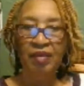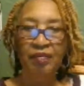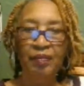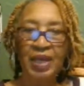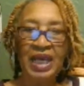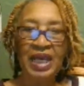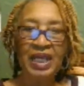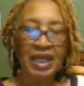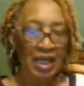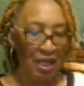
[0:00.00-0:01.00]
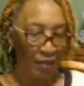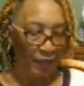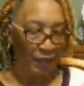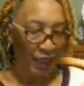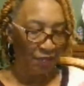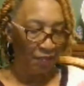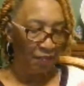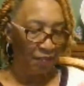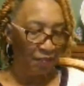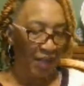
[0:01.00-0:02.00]
main comedy
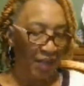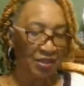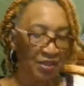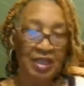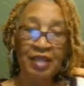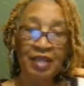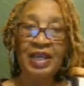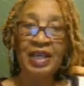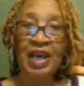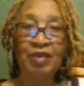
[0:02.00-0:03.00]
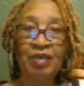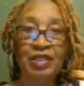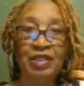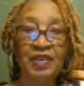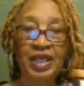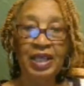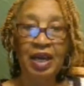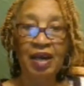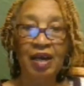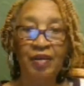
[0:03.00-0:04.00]
masters. Dick Van Dyke was funny,
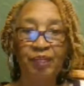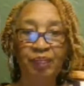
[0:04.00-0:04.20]
y'all.